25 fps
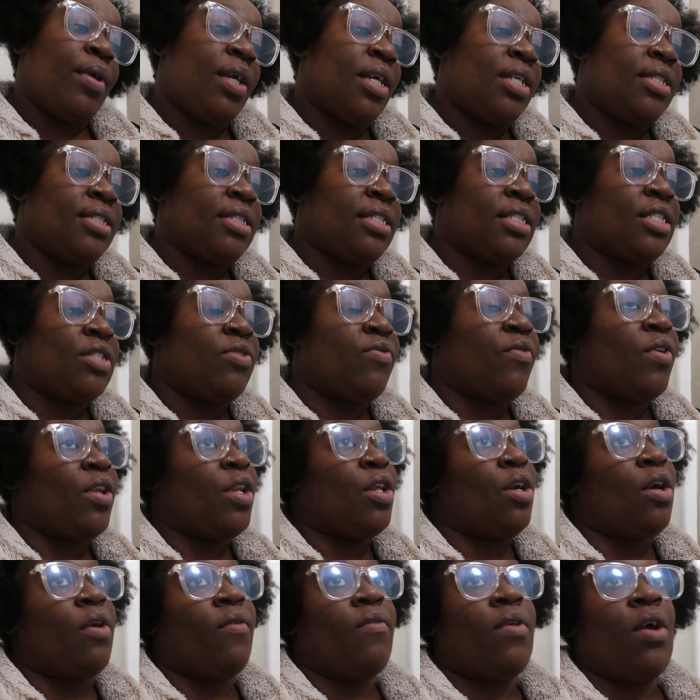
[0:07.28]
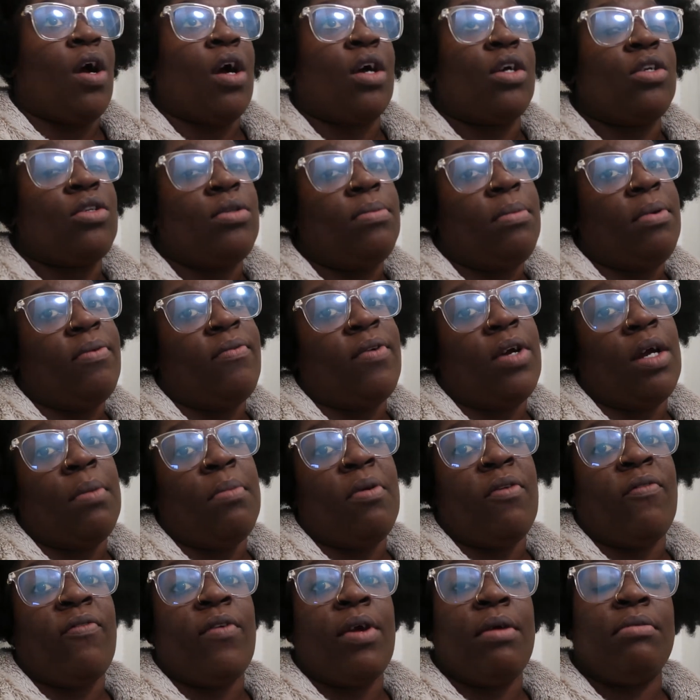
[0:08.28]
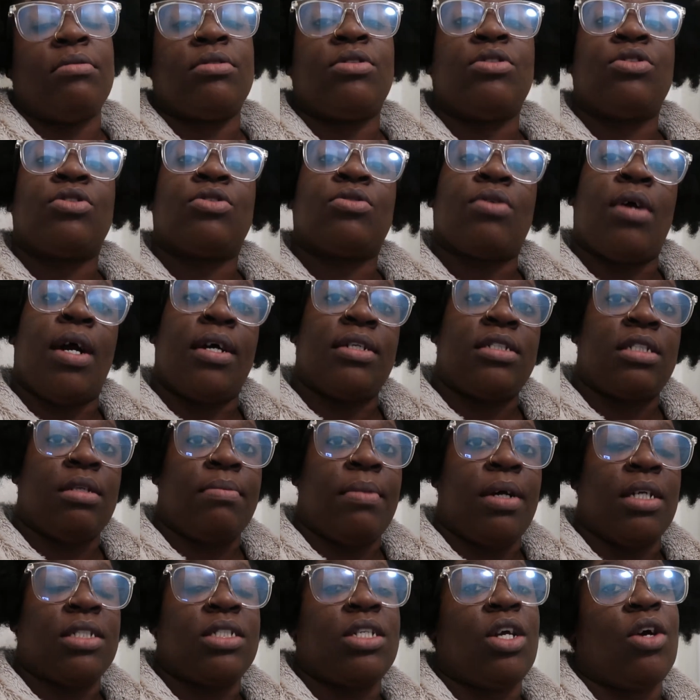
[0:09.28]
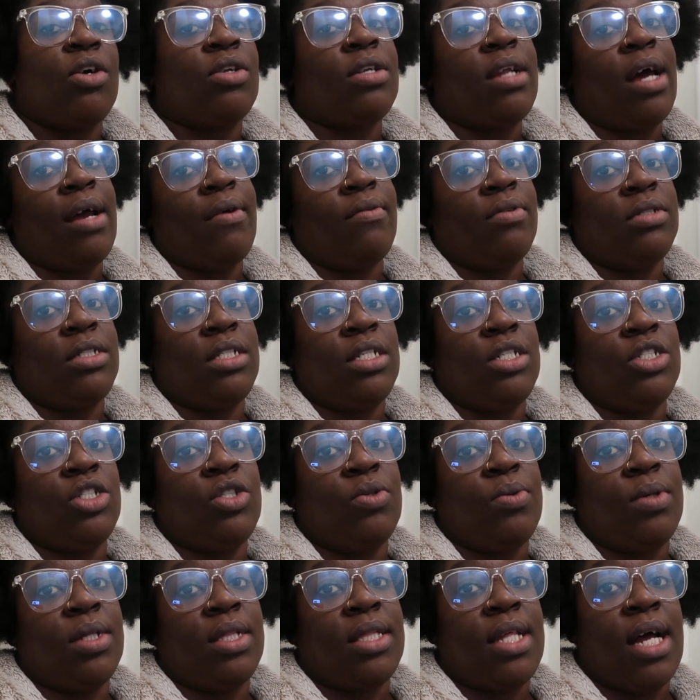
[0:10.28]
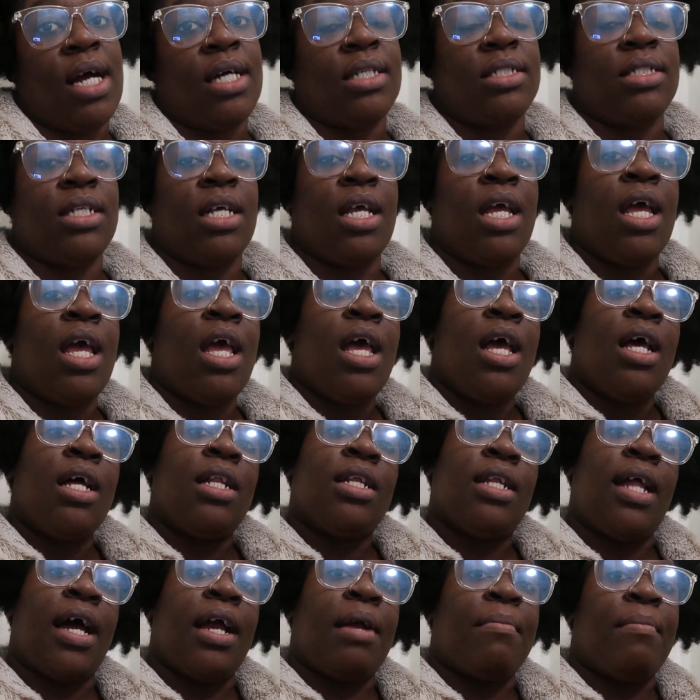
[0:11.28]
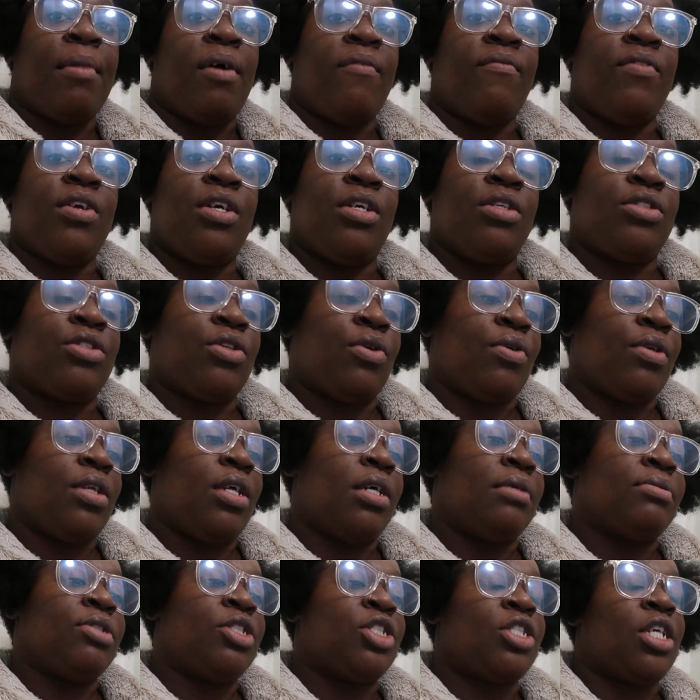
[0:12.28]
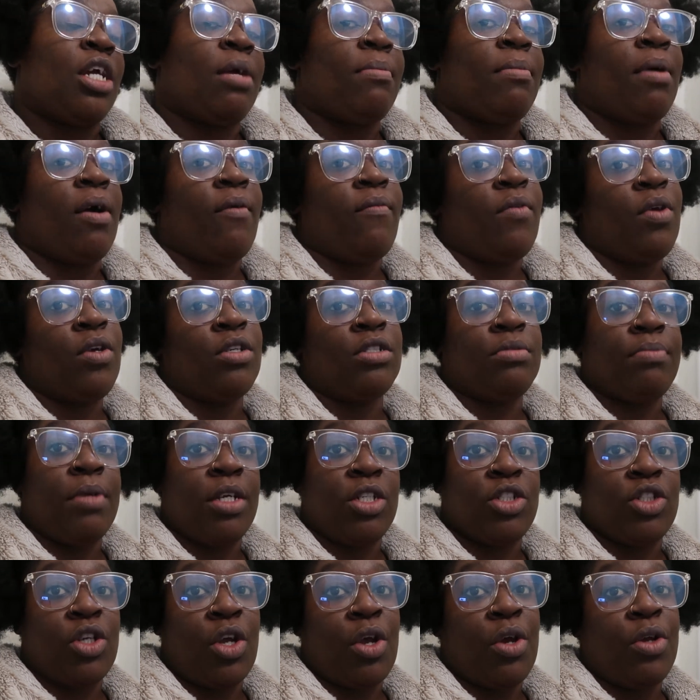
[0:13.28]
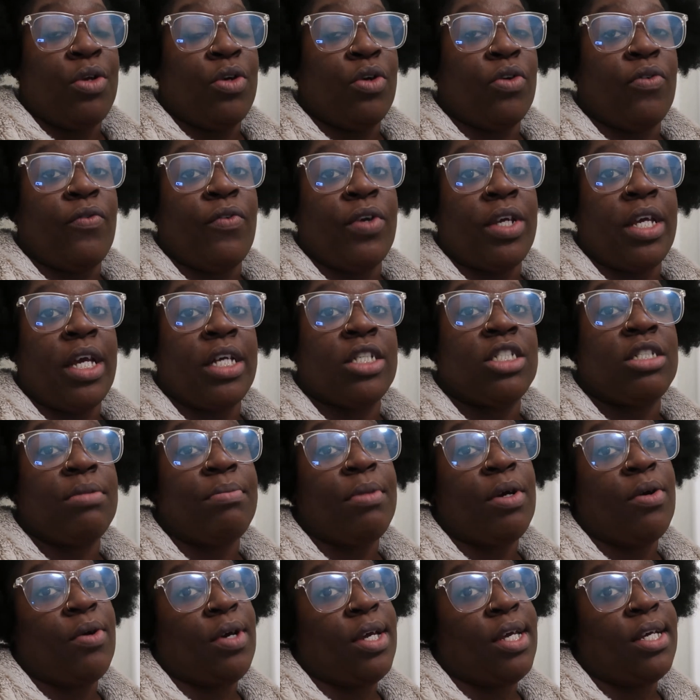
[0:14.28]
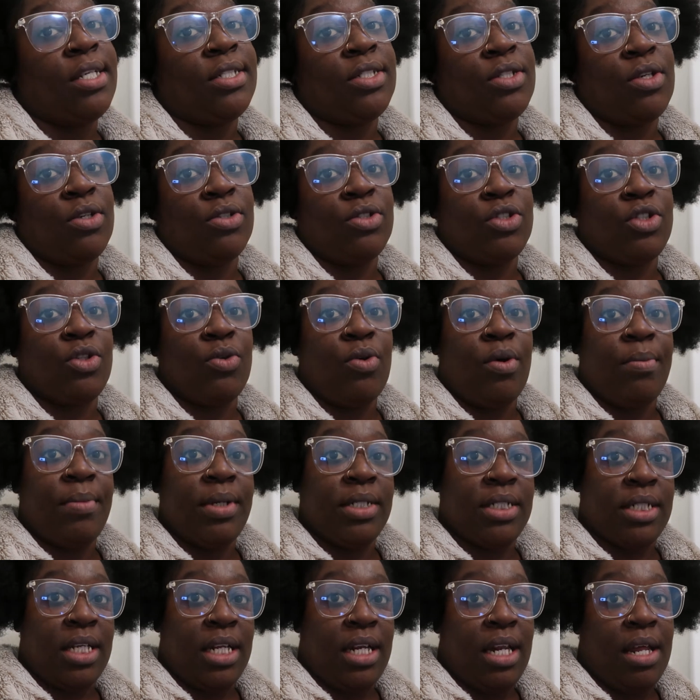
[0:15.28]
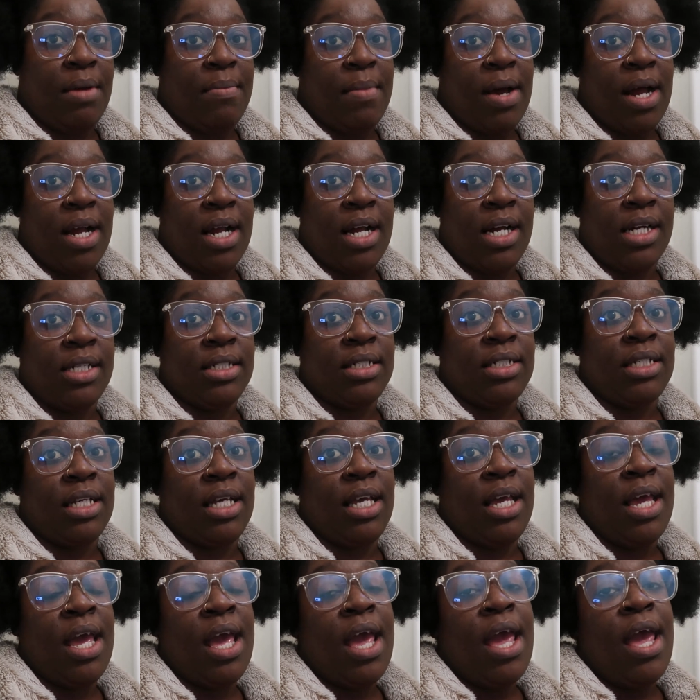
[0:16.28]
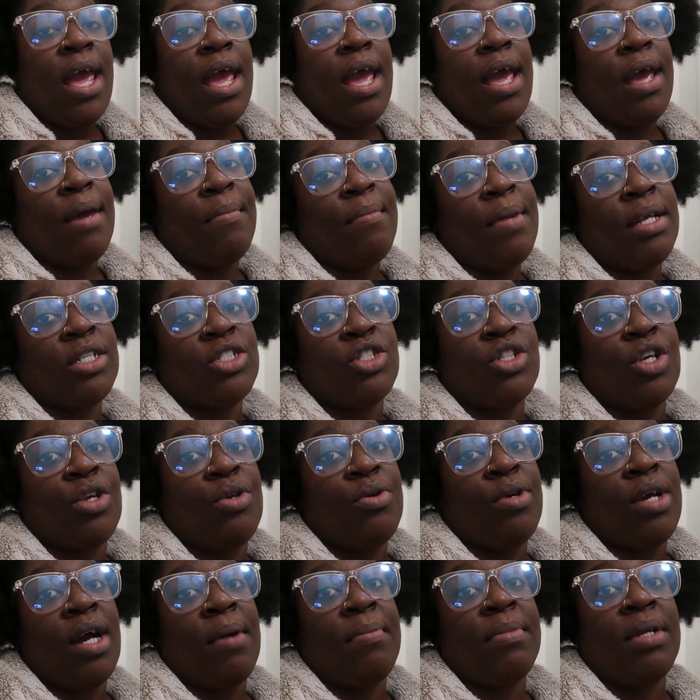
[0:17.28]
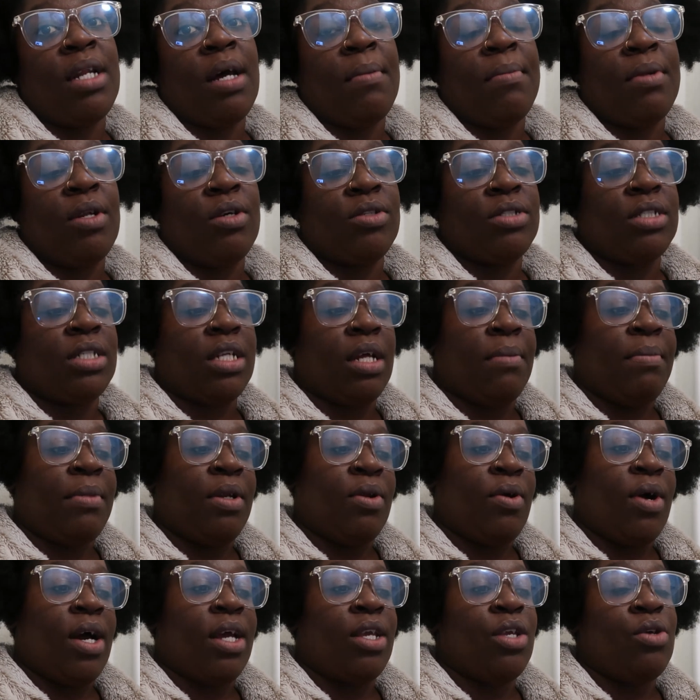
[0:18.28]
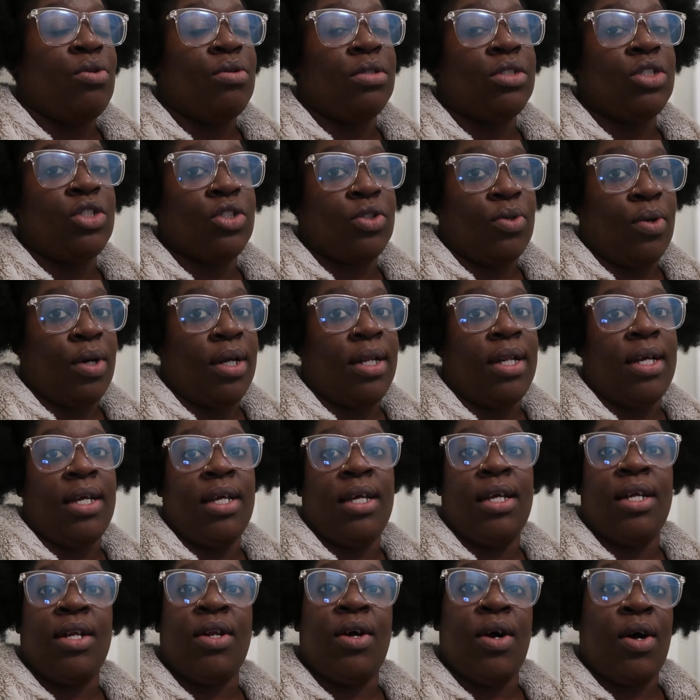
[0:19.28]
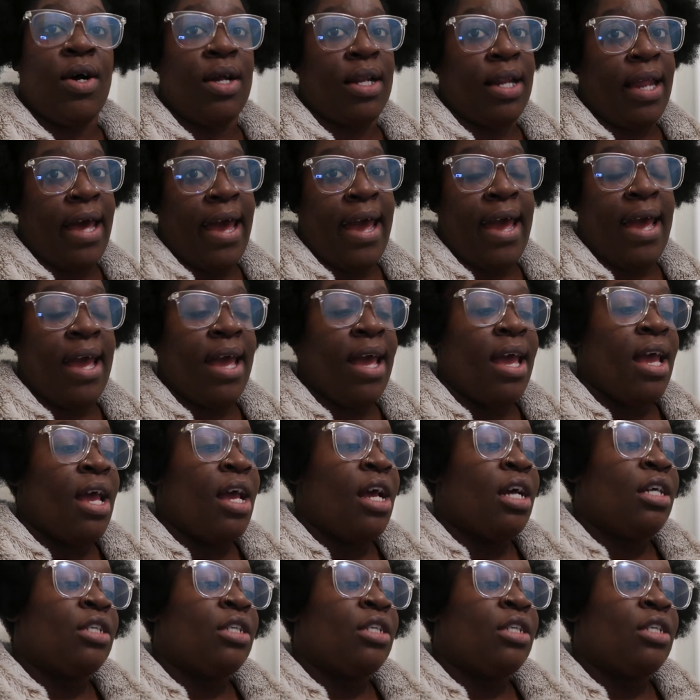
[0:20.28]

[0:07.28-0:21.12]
we get into this video, y'all could do me a very big favor, subscribe to my channel, Life with Tisha 1000, like my videos on up, share my videos, make sure your notification bell is on so you won't miss any of my content, and make sure you comment down below to let me know how you enjoyed it and all that.